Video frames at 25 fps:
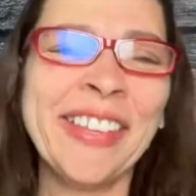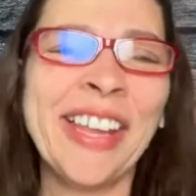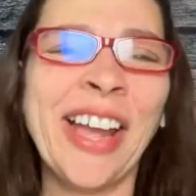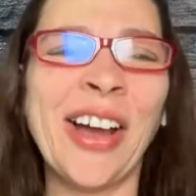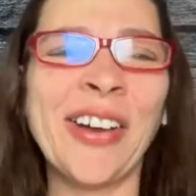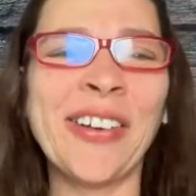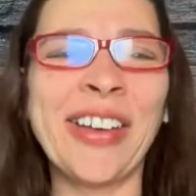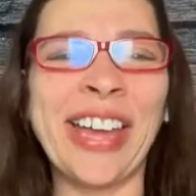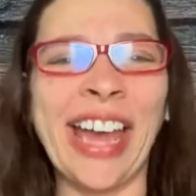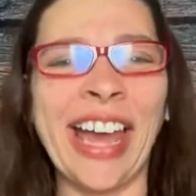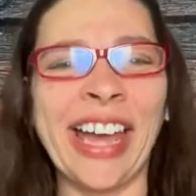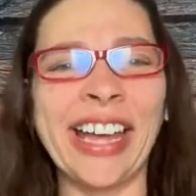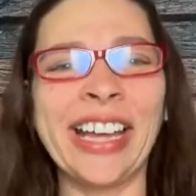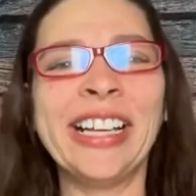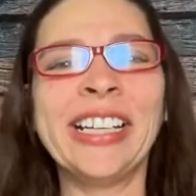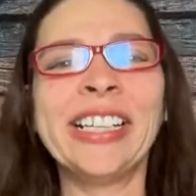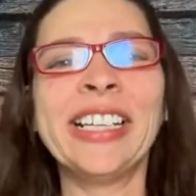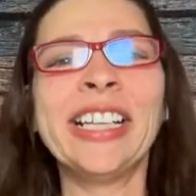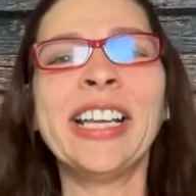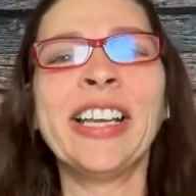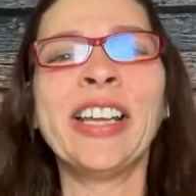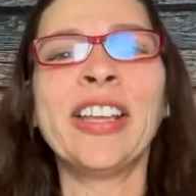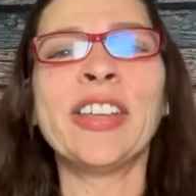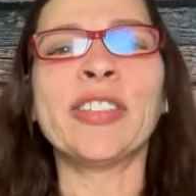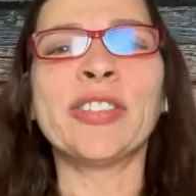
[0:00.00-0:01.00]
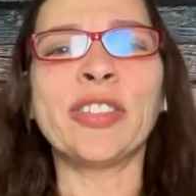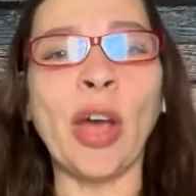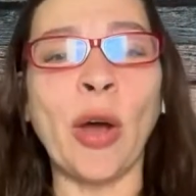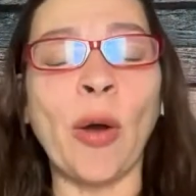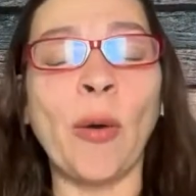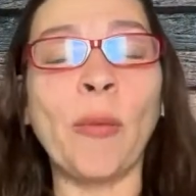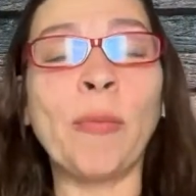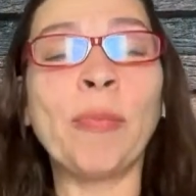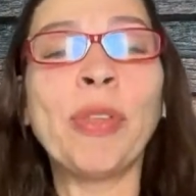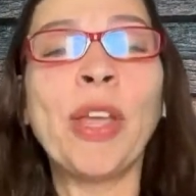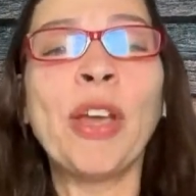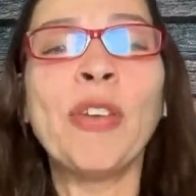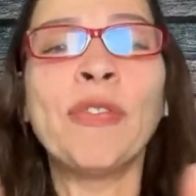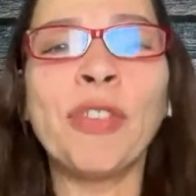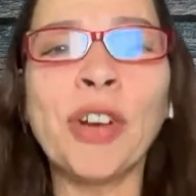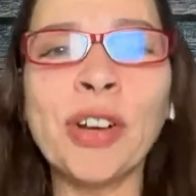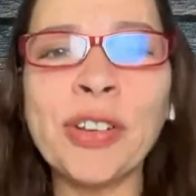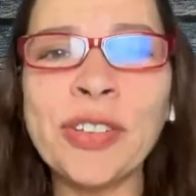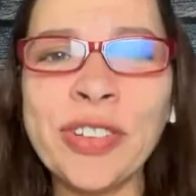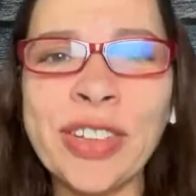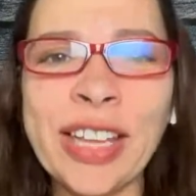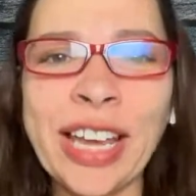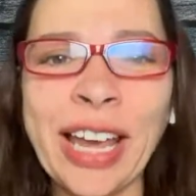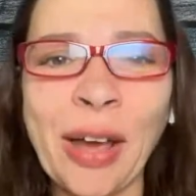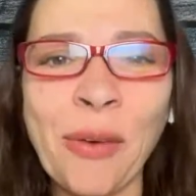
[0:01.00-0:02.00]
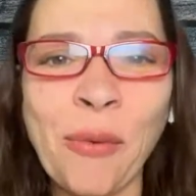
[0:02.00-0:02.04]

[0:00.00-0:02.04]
Okay. So, first thing I